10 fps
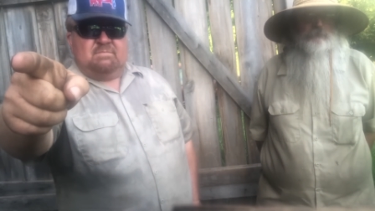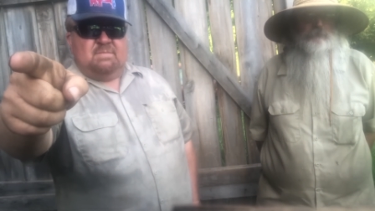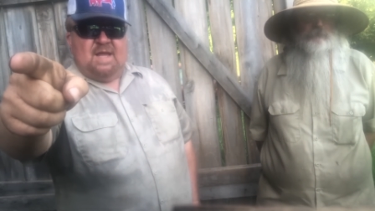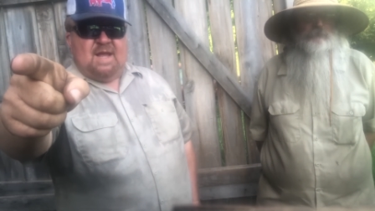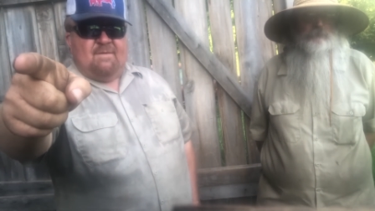
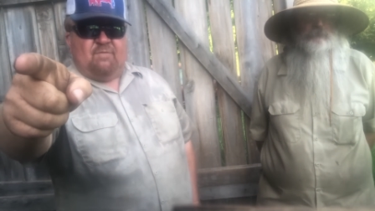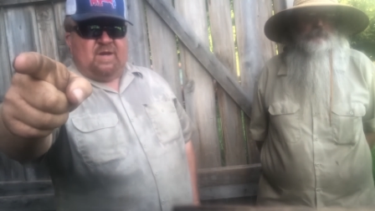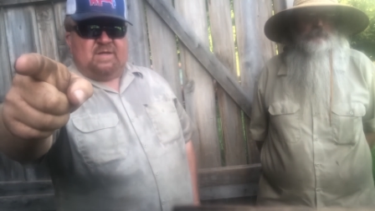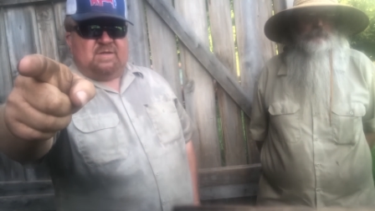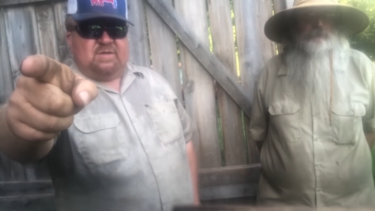every
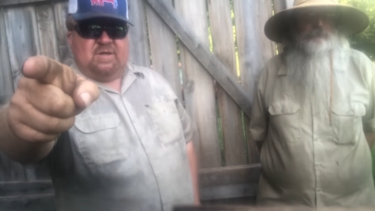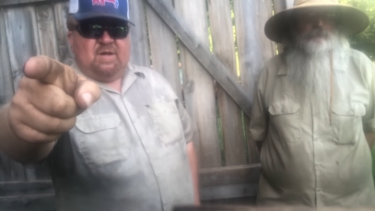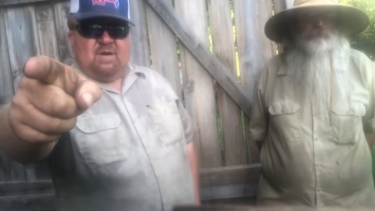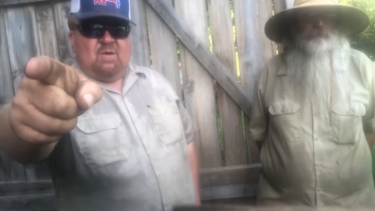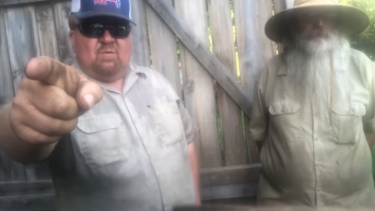good
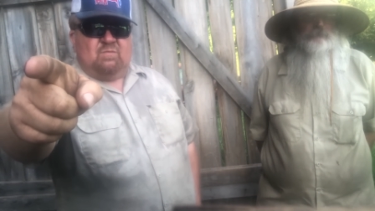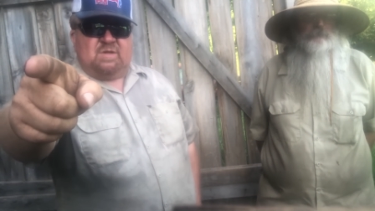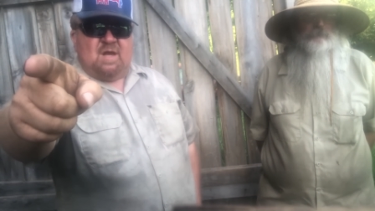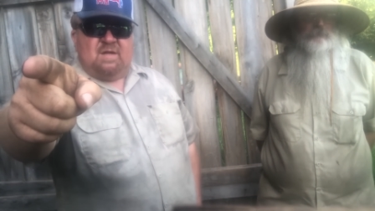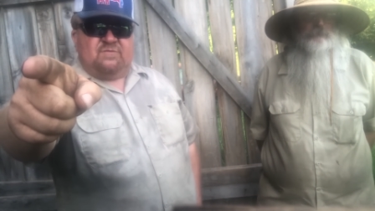old
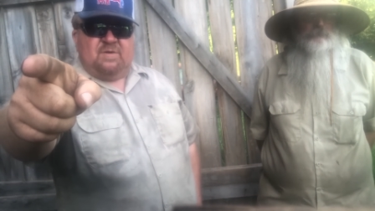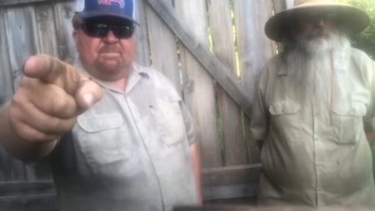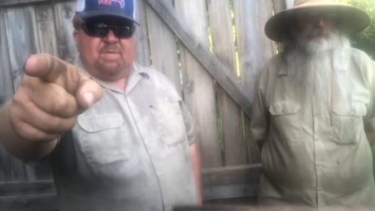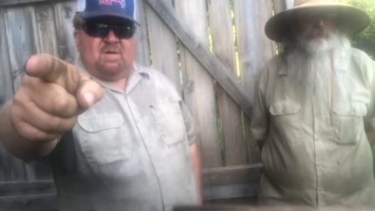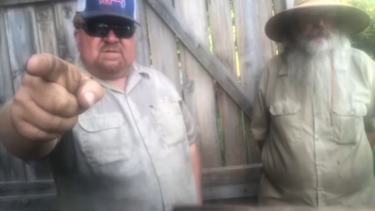country
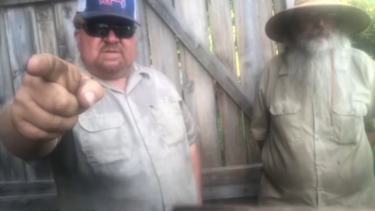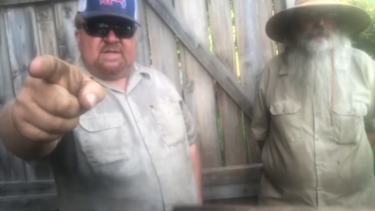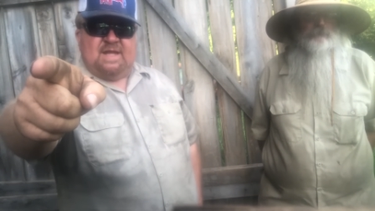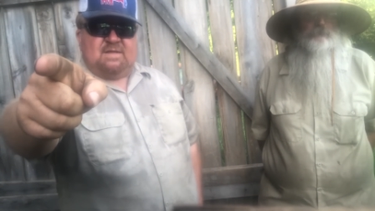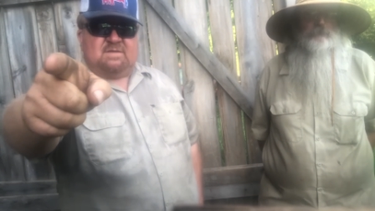person
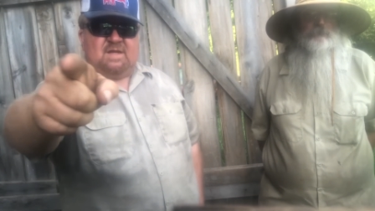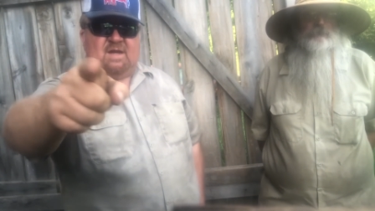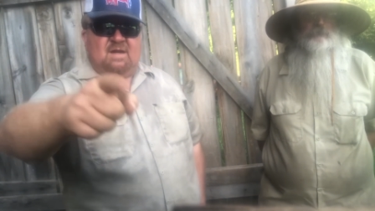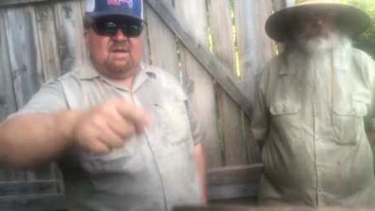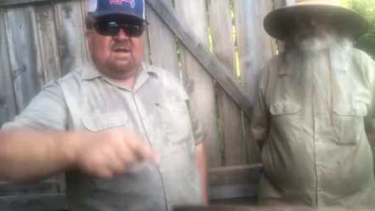out
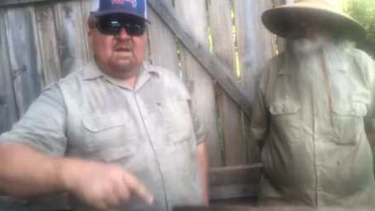there.